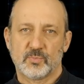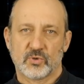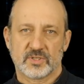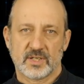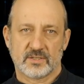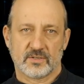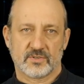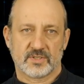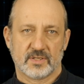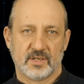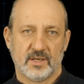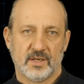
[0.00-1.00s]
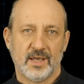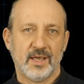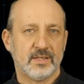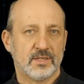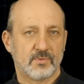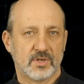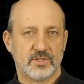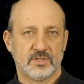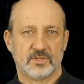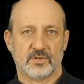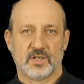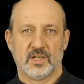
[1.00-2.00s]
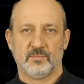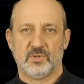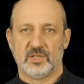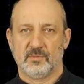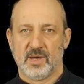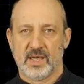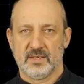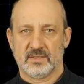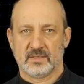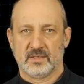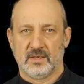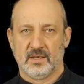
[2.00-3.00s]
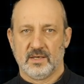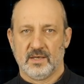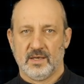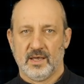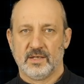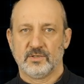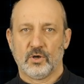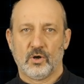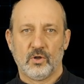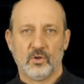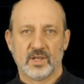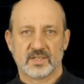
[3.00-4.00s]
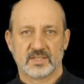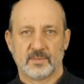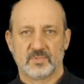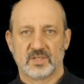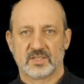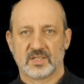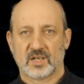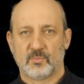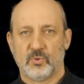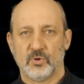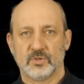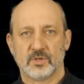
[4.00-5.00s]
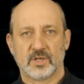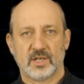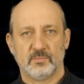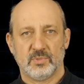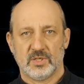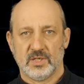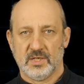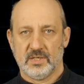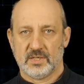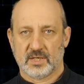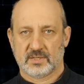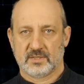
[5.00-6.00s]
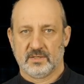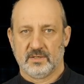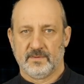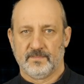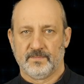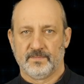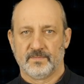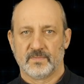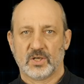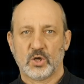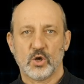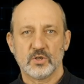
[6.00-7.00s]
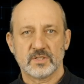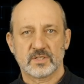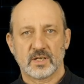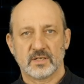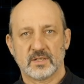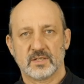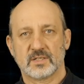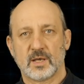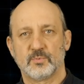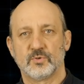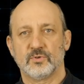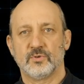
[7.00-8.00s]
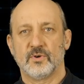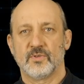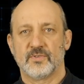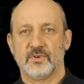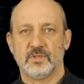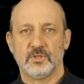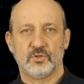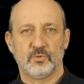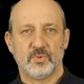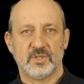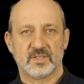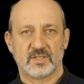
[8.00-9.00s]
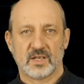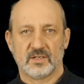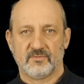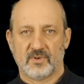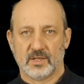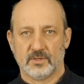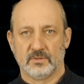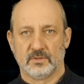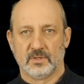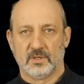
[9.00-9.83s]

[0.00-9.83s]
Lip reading: processors, any register can be the base, and all except the stack pointer can be the index. The constant is up to 32-bit signed value.